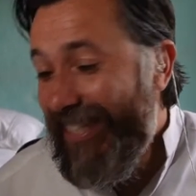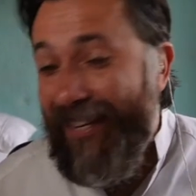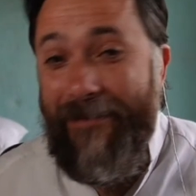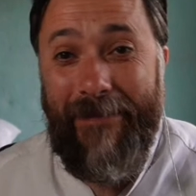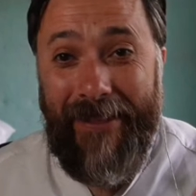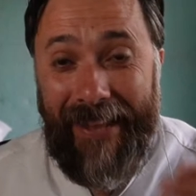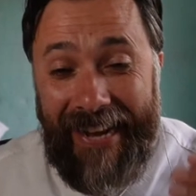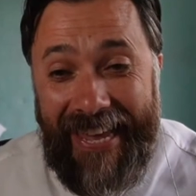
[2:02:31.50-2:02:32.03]

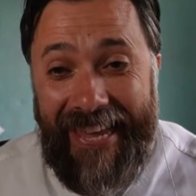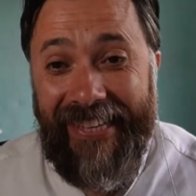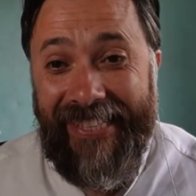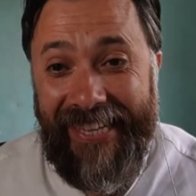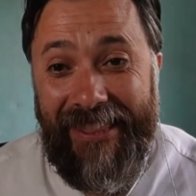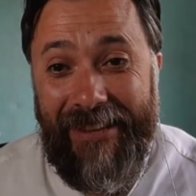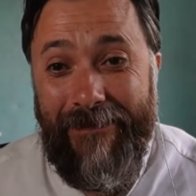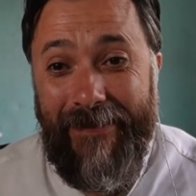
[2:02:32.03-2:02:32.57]
sending me
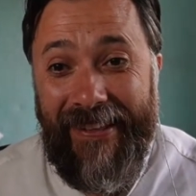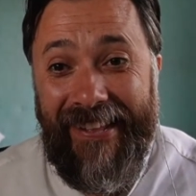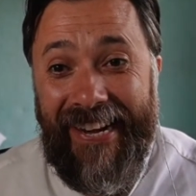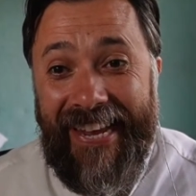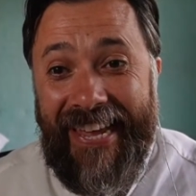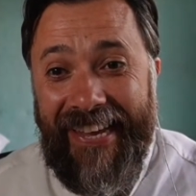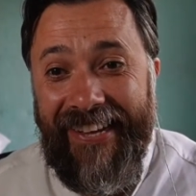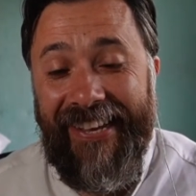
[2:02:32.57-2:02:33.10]

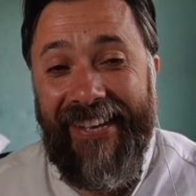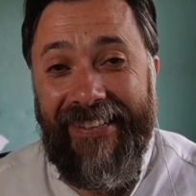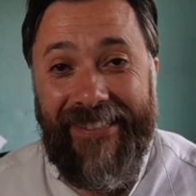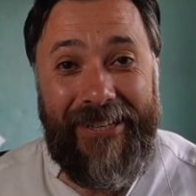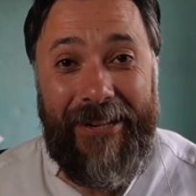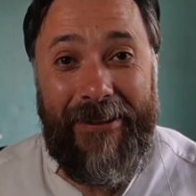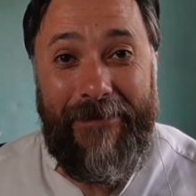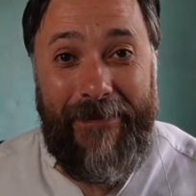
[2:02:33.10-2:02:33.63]
the link
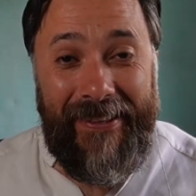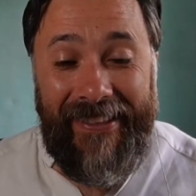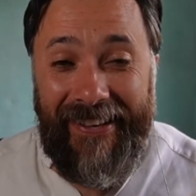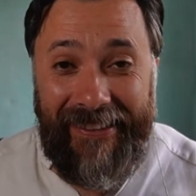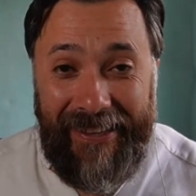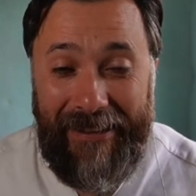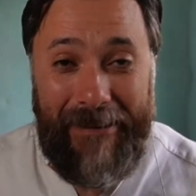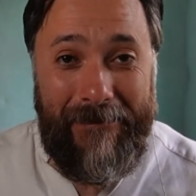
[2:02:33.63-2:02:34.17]
and telling me
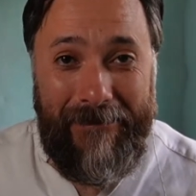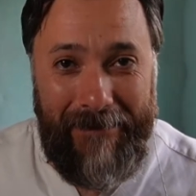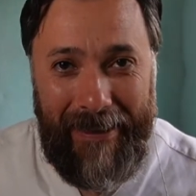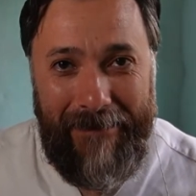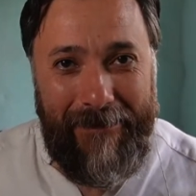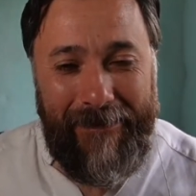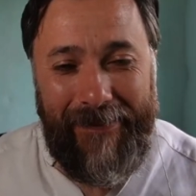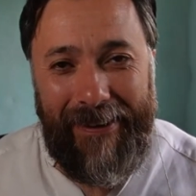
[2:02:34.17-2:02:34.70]
that
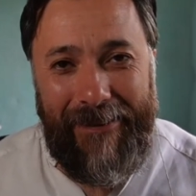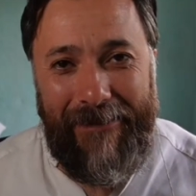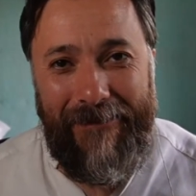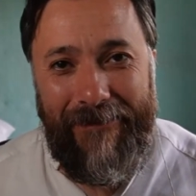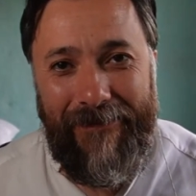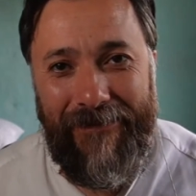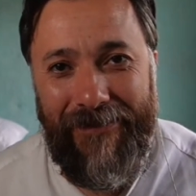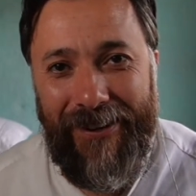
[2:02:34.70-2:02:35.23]

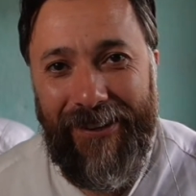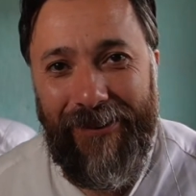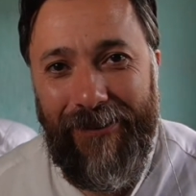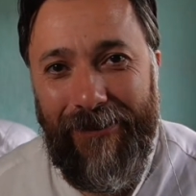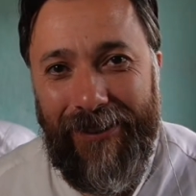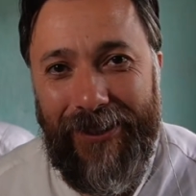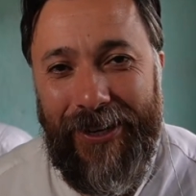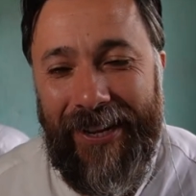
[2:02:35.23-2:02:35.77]
I'm free
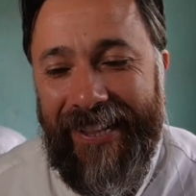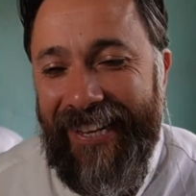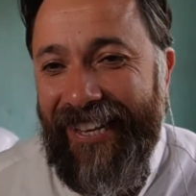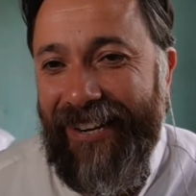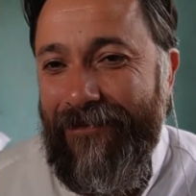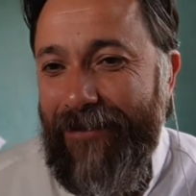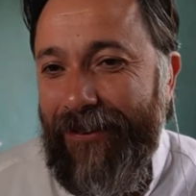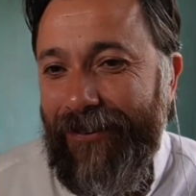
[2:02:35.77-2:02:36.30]
to share it
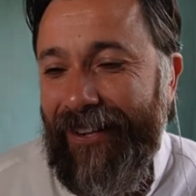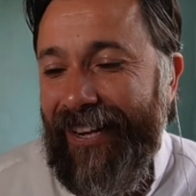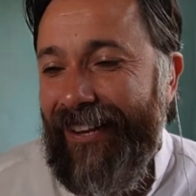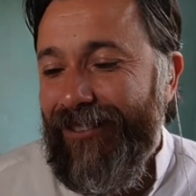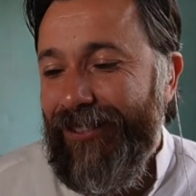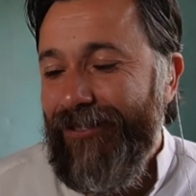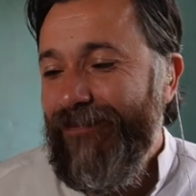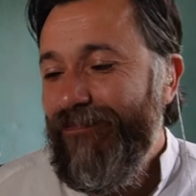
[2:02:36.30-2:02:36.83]
here in Virtual
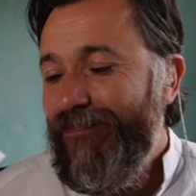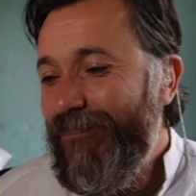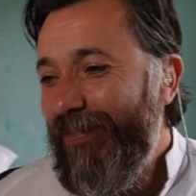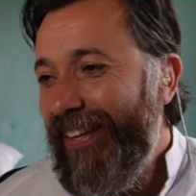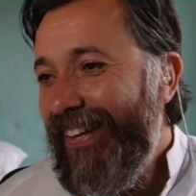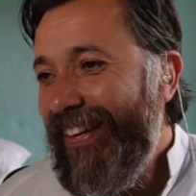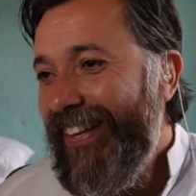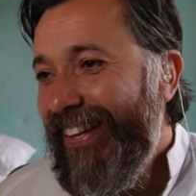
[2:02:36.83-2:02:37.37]
House.
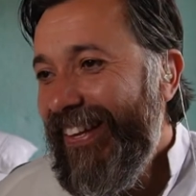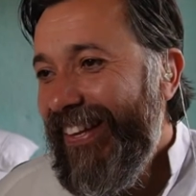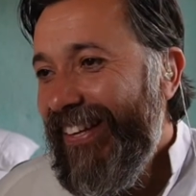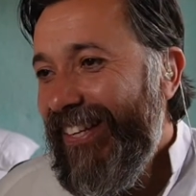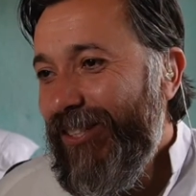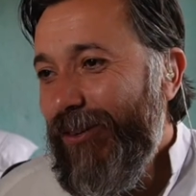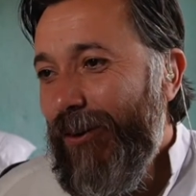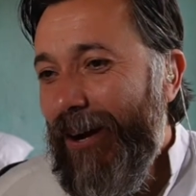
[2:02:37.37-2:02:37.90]

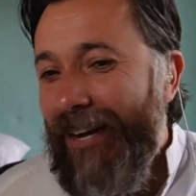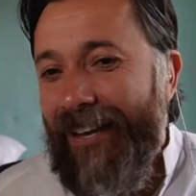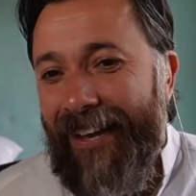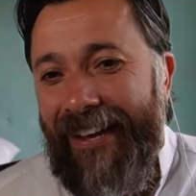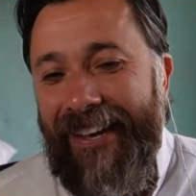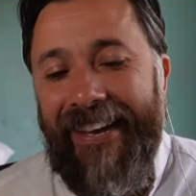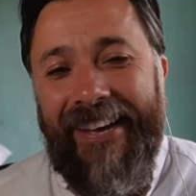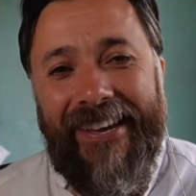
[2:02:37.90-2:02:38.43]
So
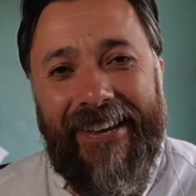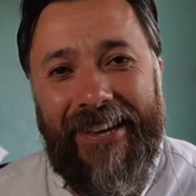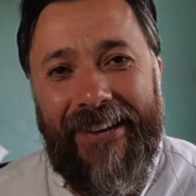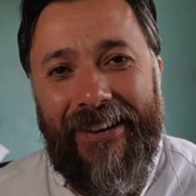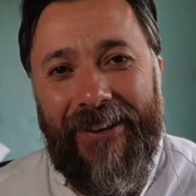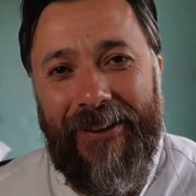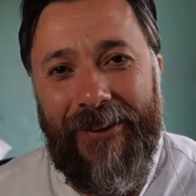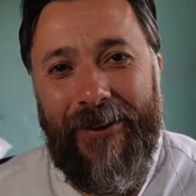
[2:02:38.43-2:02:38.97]

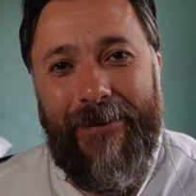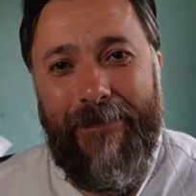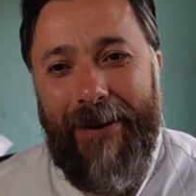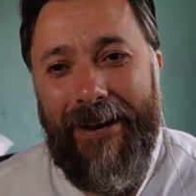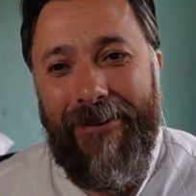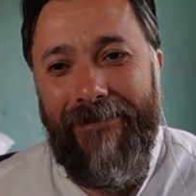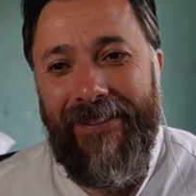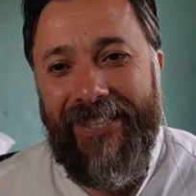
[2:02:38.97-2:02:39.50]
I heard
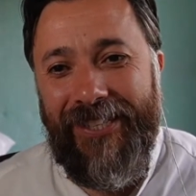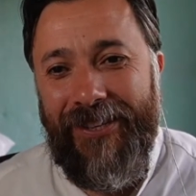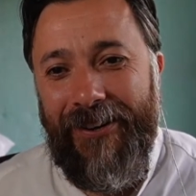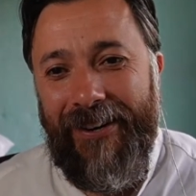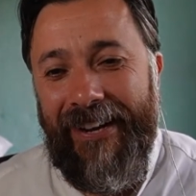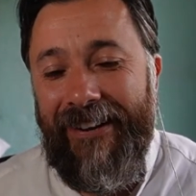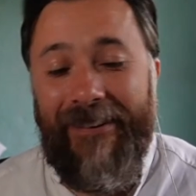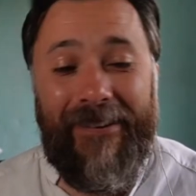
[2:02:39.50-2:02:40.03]
part of the
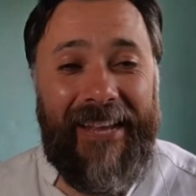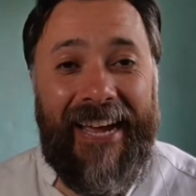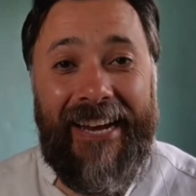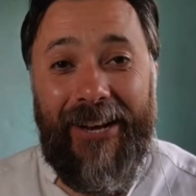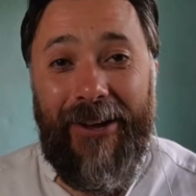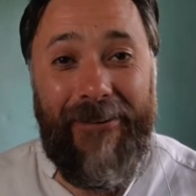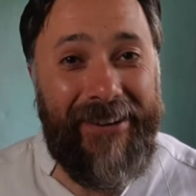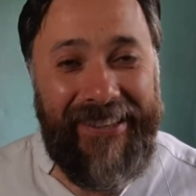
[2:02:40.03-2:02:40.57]
song and
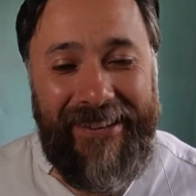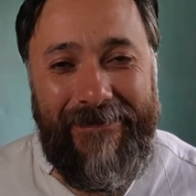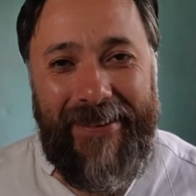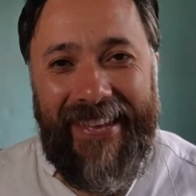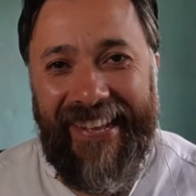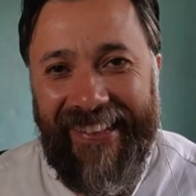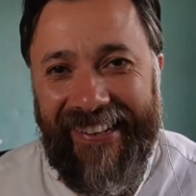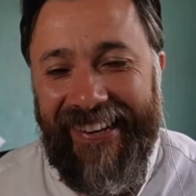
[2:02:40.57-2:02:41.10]
I love it
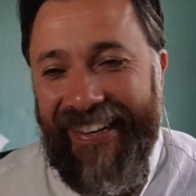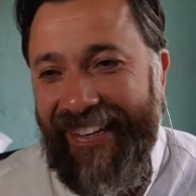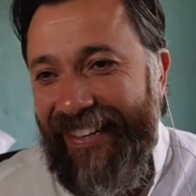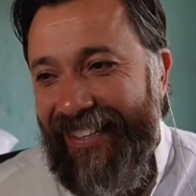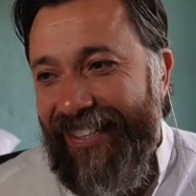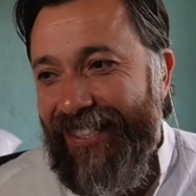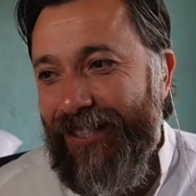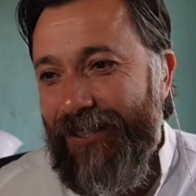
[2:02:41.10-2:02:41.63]

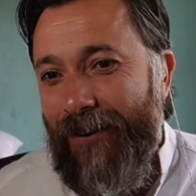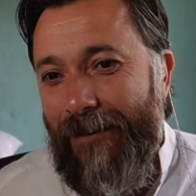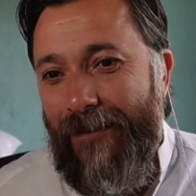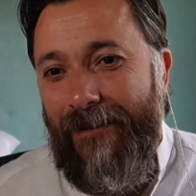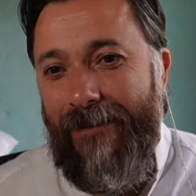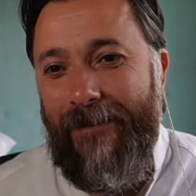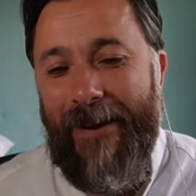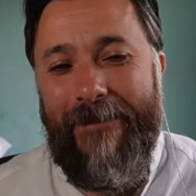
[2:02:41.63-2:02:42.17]
immediately. It's
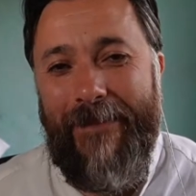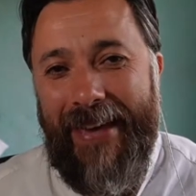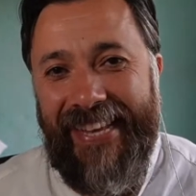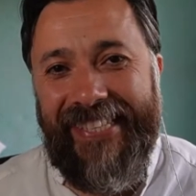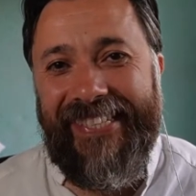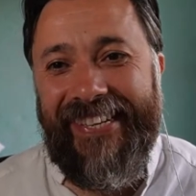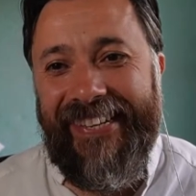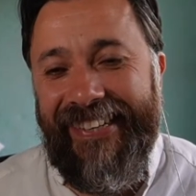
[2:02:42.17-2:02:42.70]
so
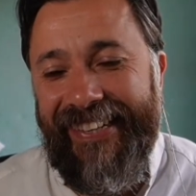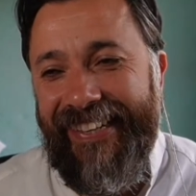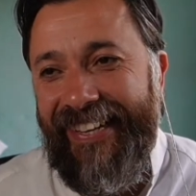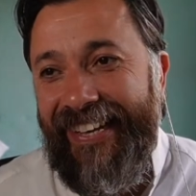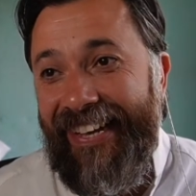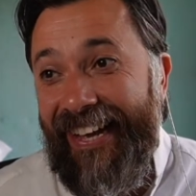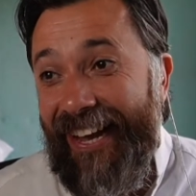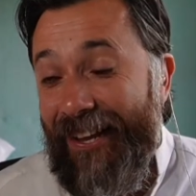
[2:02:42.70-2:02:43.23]
amazing.
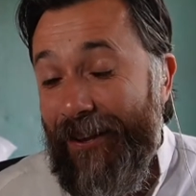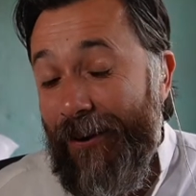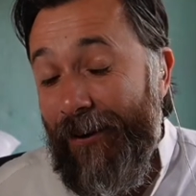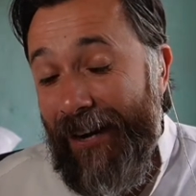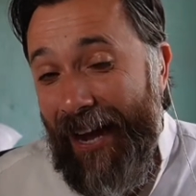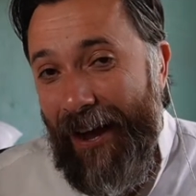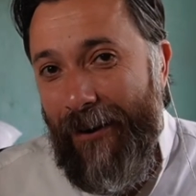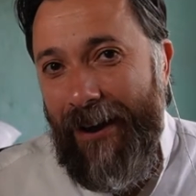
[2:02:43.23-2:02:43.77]
And you
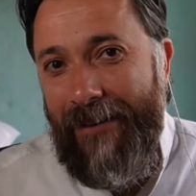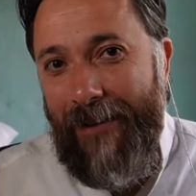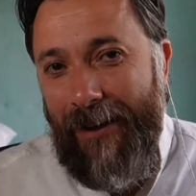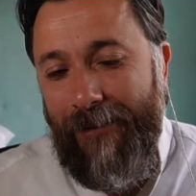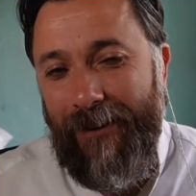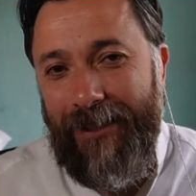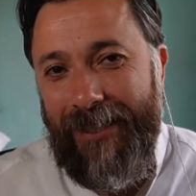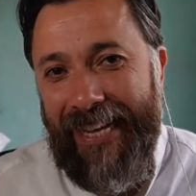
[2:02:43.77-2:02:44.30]
know, now
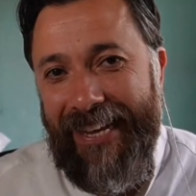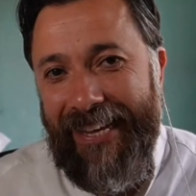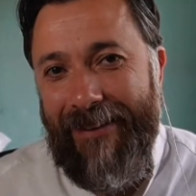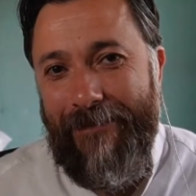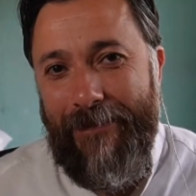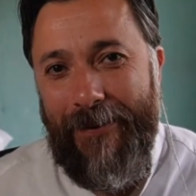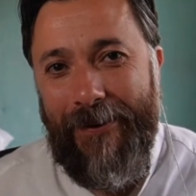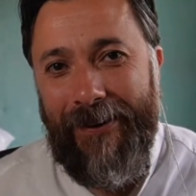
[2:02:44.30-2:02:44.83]
I was
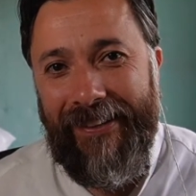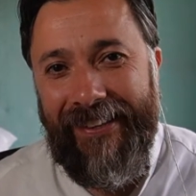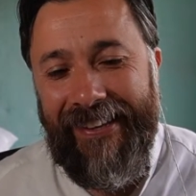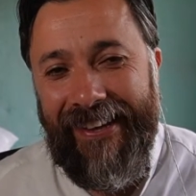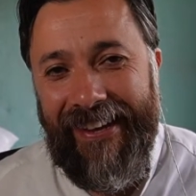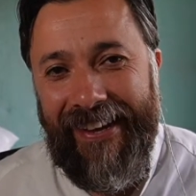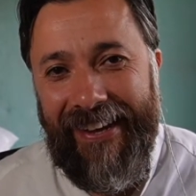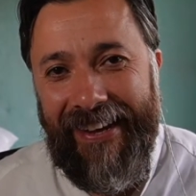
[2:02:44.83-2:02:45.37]
taking I
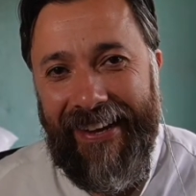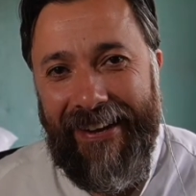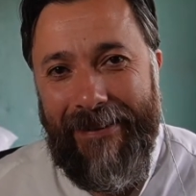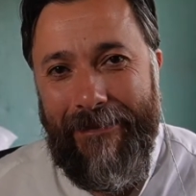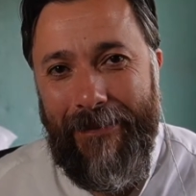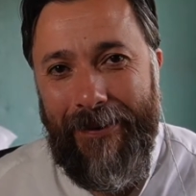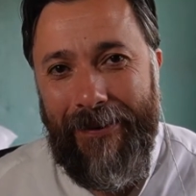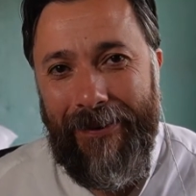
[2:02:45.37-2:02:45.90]

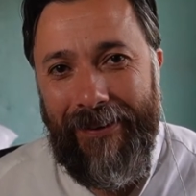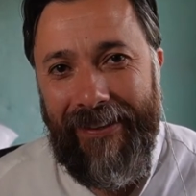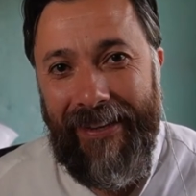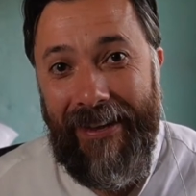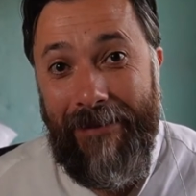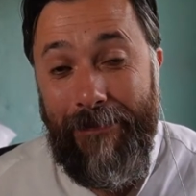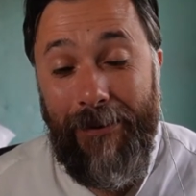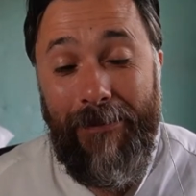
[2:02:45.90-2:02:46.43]

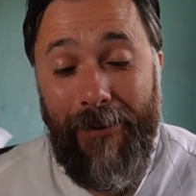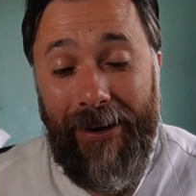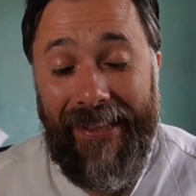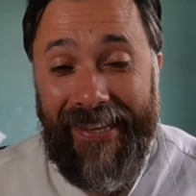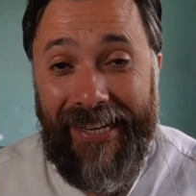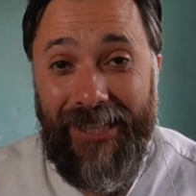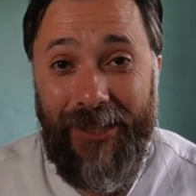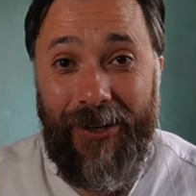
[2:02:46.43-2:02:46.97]
put more
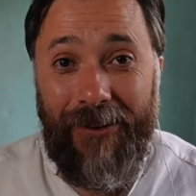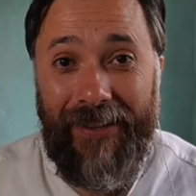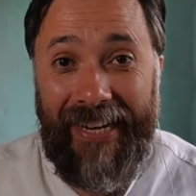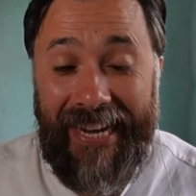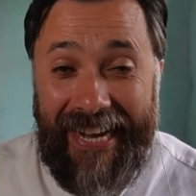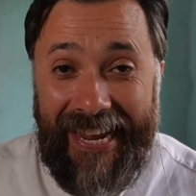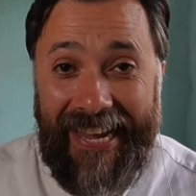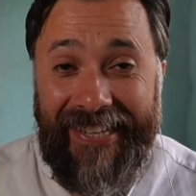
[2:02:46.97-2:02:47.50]
attention on
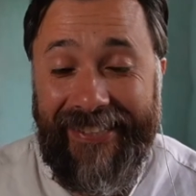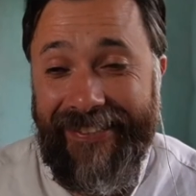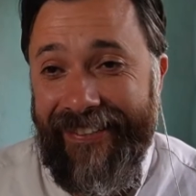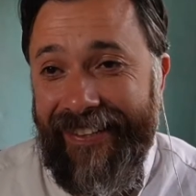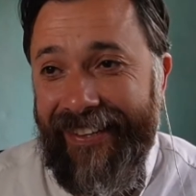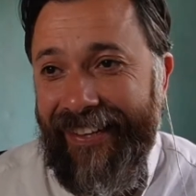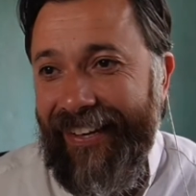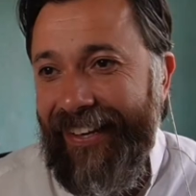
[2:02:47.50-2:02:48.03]
the
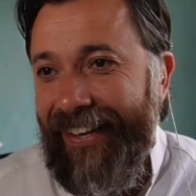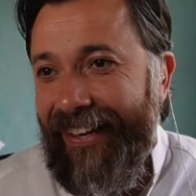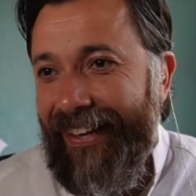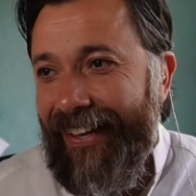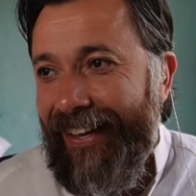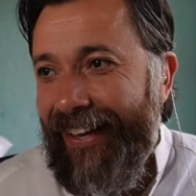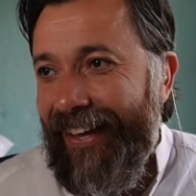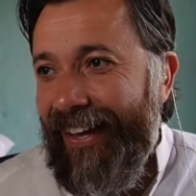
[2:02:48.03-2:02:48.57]
lyrics,
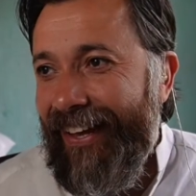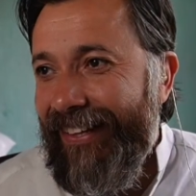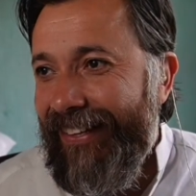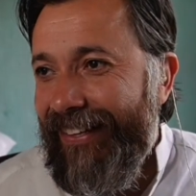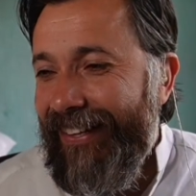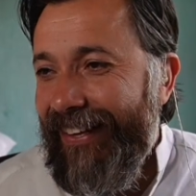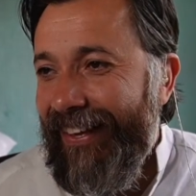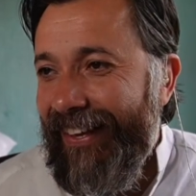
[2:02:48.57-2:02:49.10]

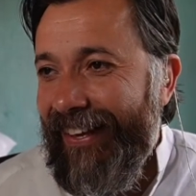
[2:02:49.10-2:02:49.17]
and